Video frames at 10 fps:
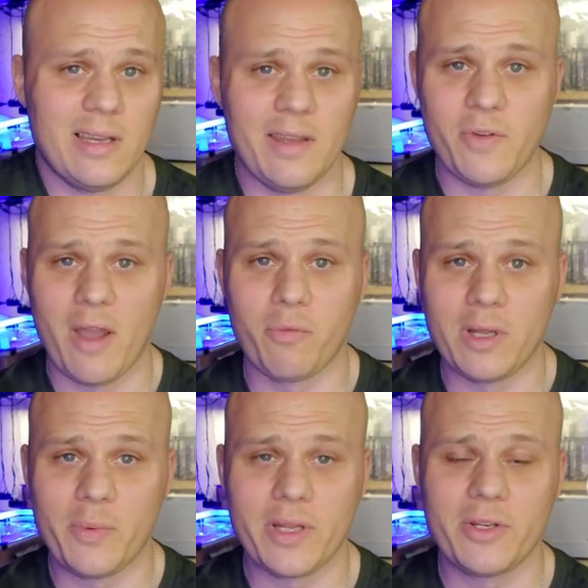if you have
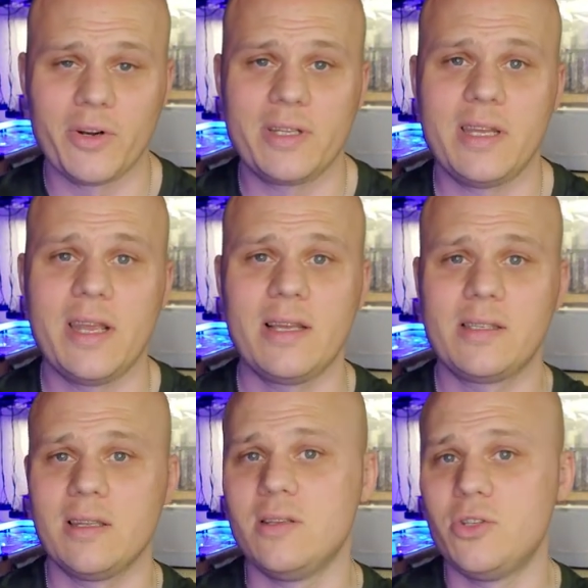really, really dirty
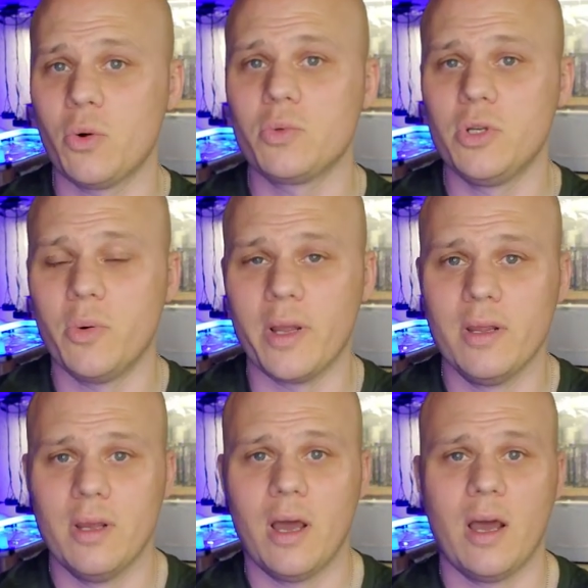TDS, then don't do it.
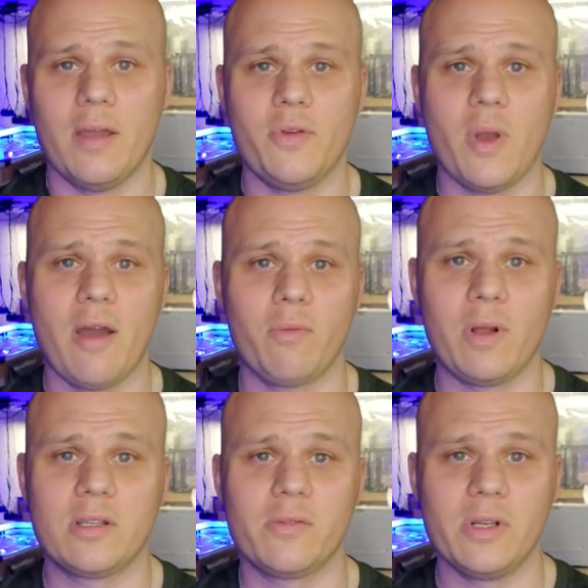Uh, if you have
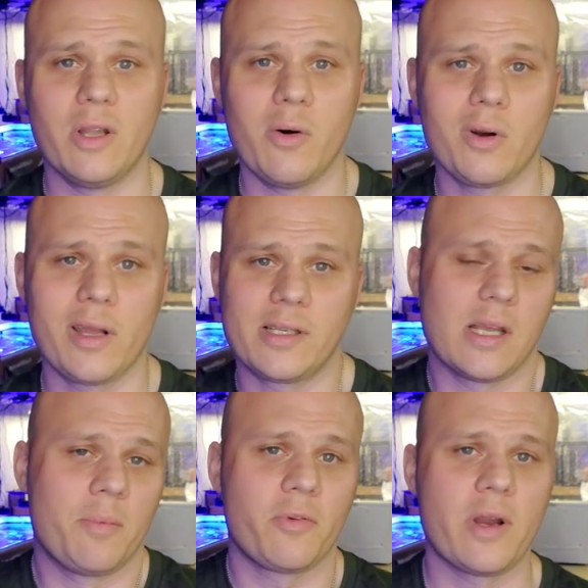relatively lower, like
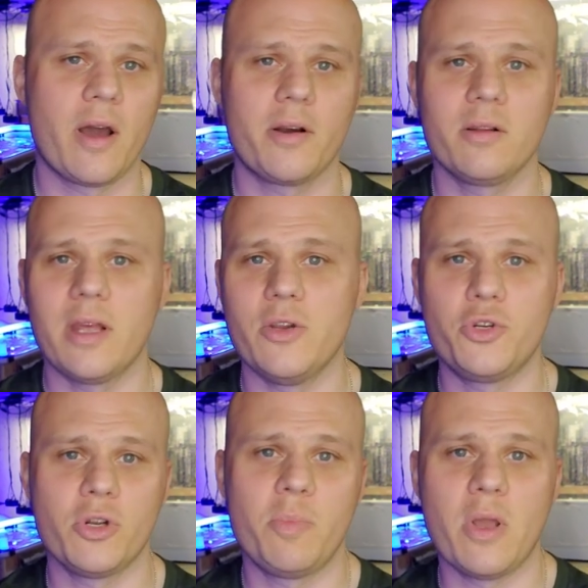sub 300, then you
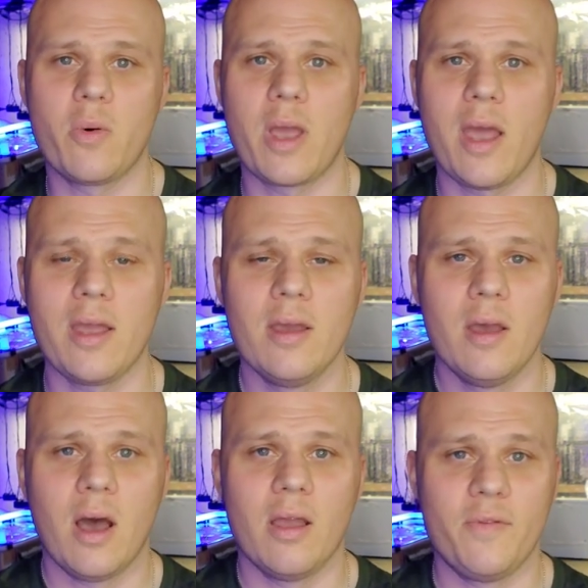should be okay
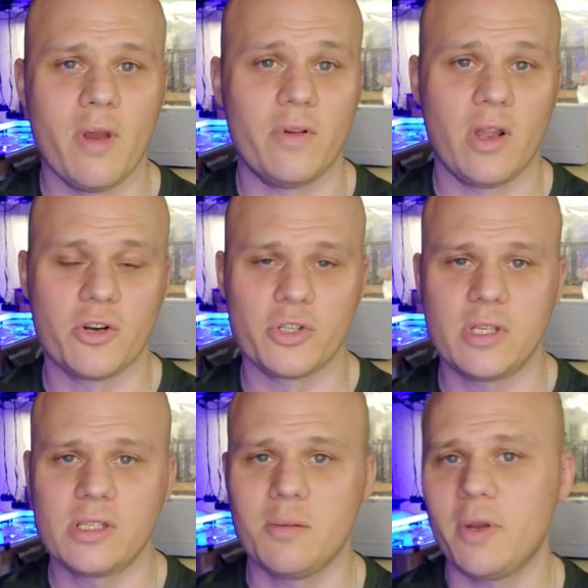uh, if you have a larger
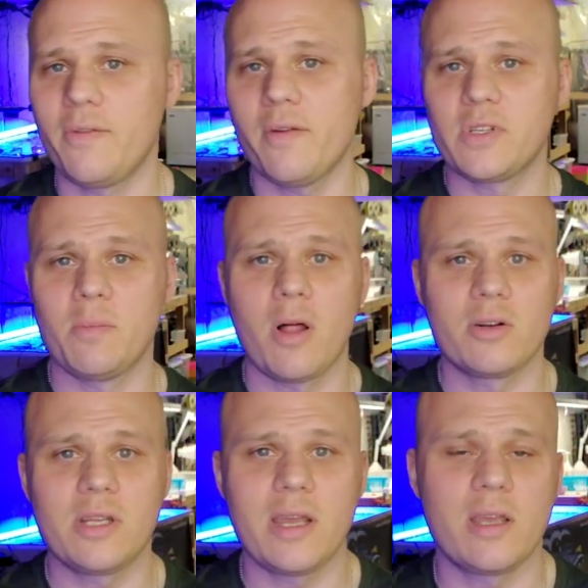system. But if you have a smaller
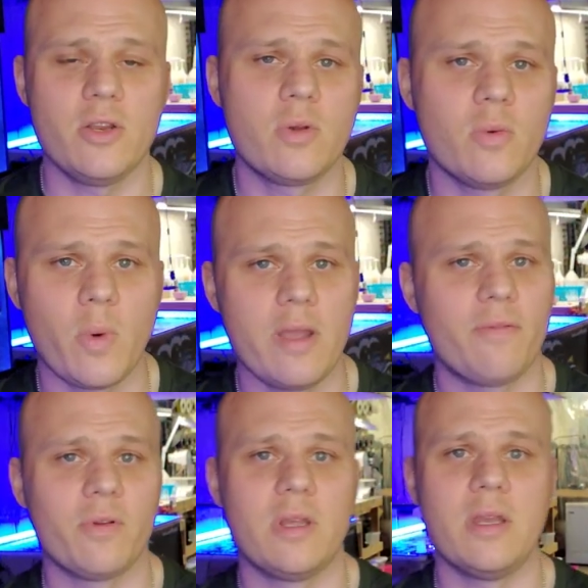tank and you can wait
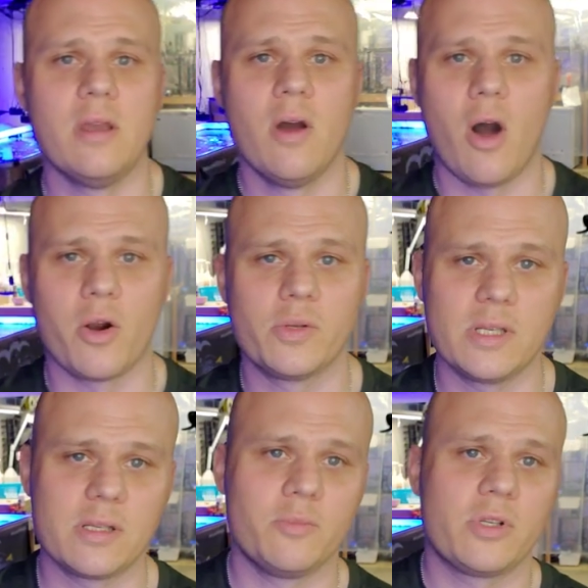for the RO
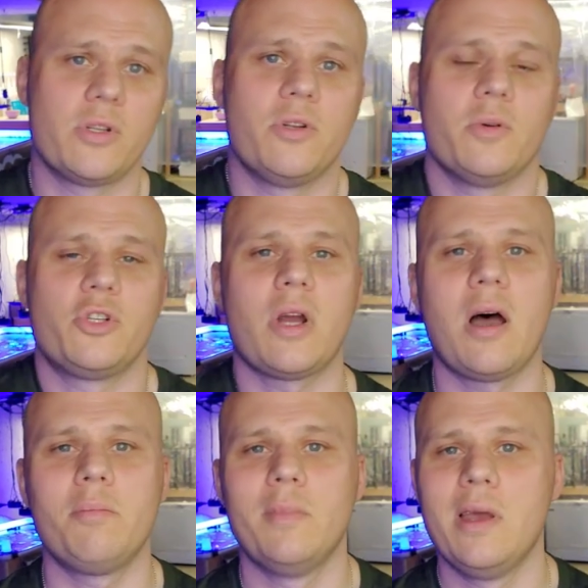system just to do its
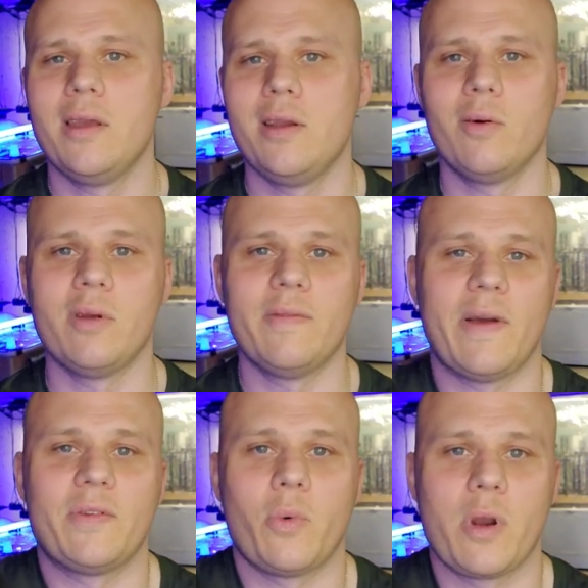job, you don't even
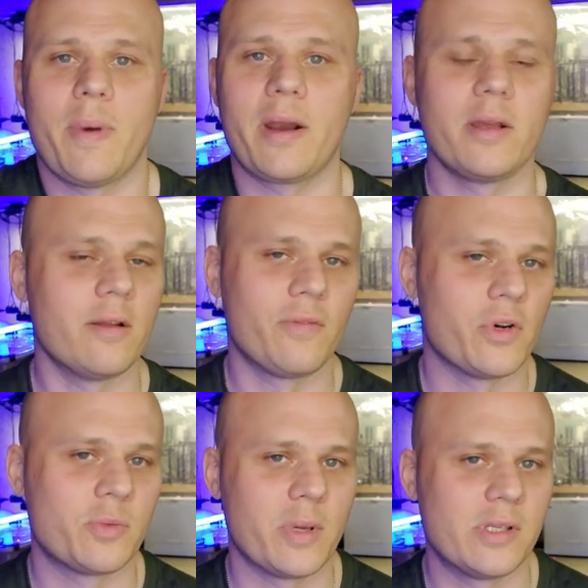have to worry about it in the
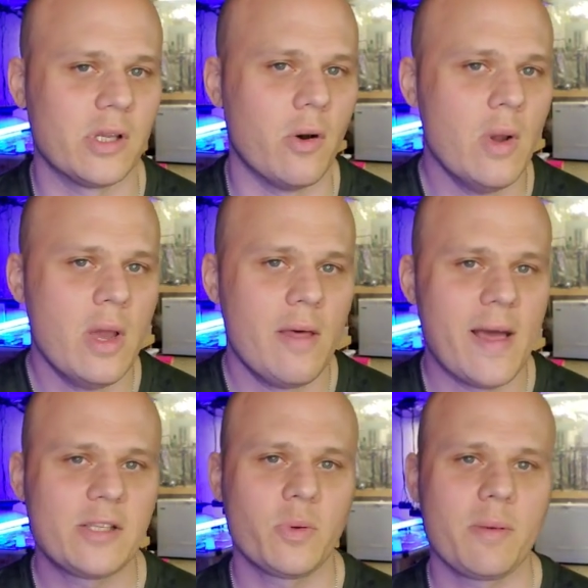first place. So
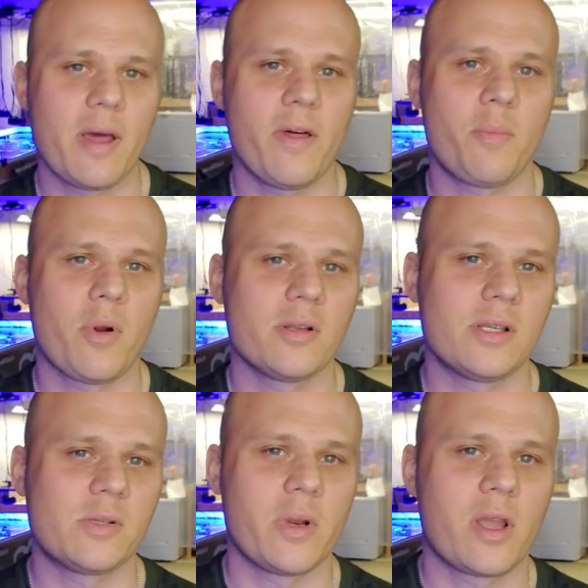that's really my thought
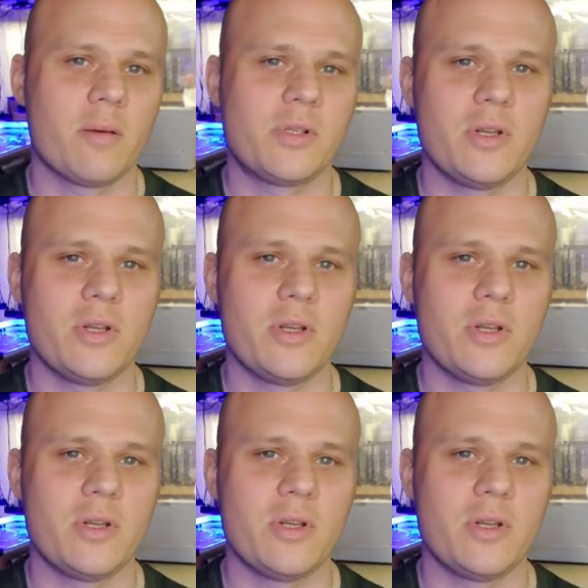process when it comes to